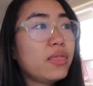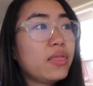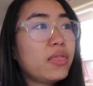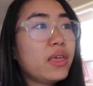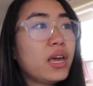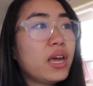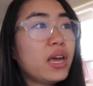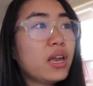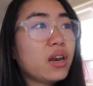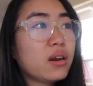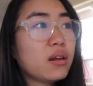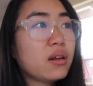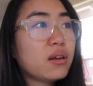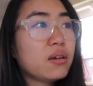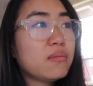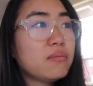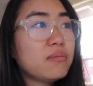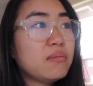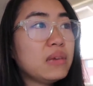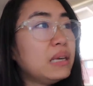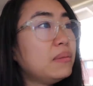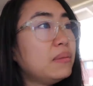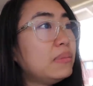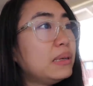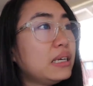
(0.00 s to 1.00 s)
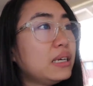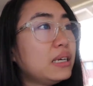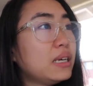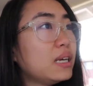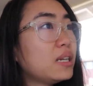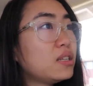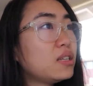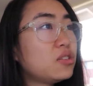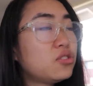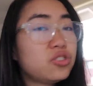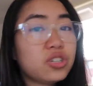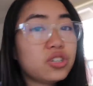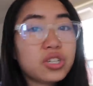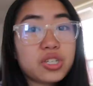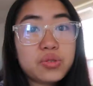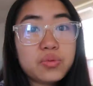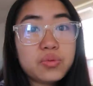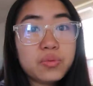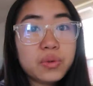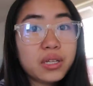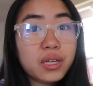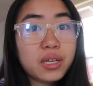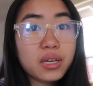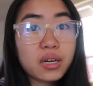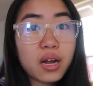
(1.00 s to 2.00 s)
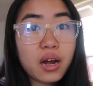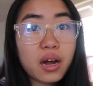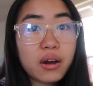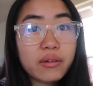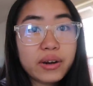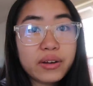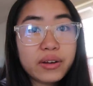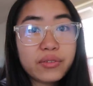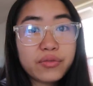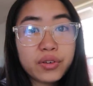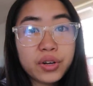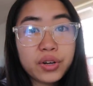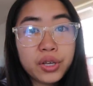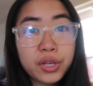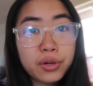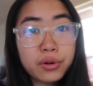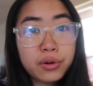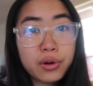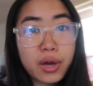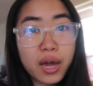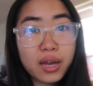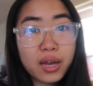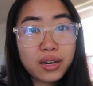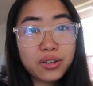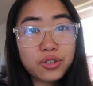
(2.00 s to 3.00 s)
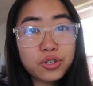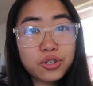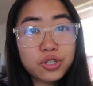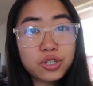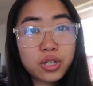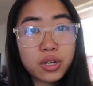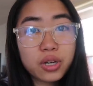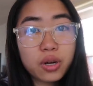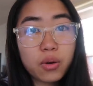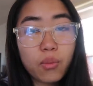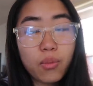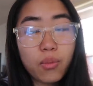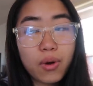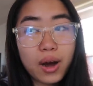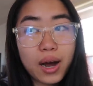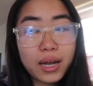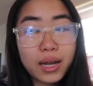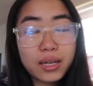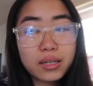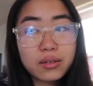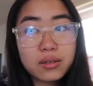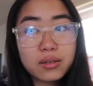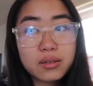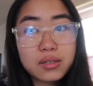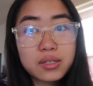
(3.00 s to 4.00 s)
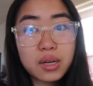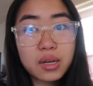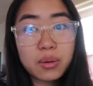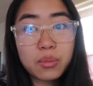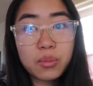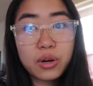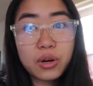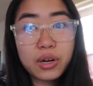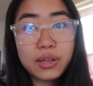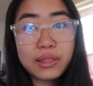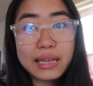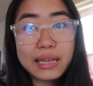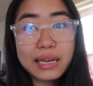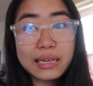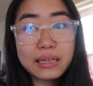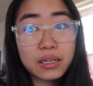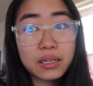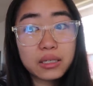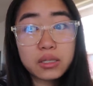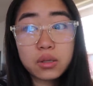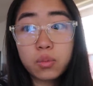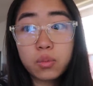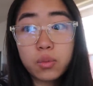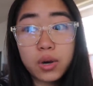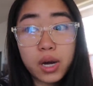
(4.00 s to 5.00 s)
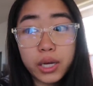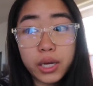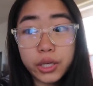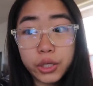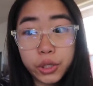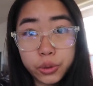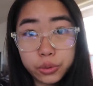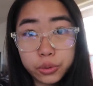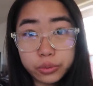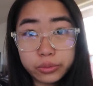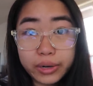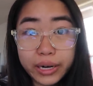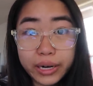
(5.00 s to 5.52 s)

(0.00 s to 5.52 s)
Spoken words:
then maybe it's just really not right for you, and you shouldn't want someone that doesn't want you,